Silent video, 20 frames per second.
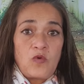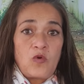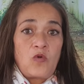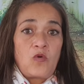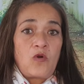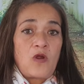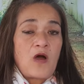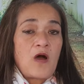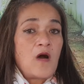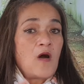
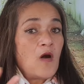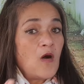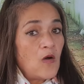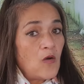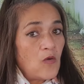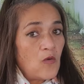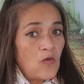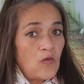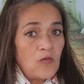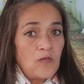or a
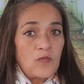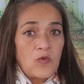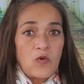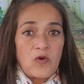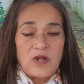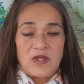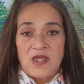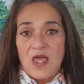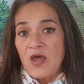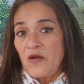home or
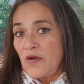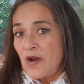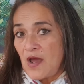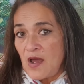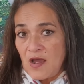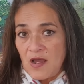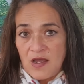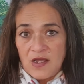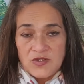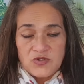a
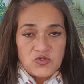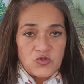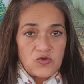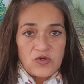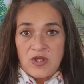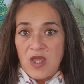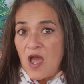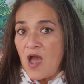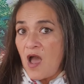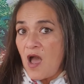garage or
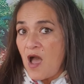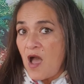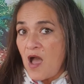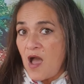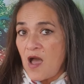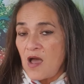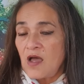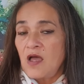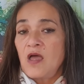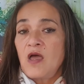a
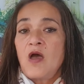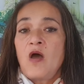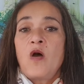car,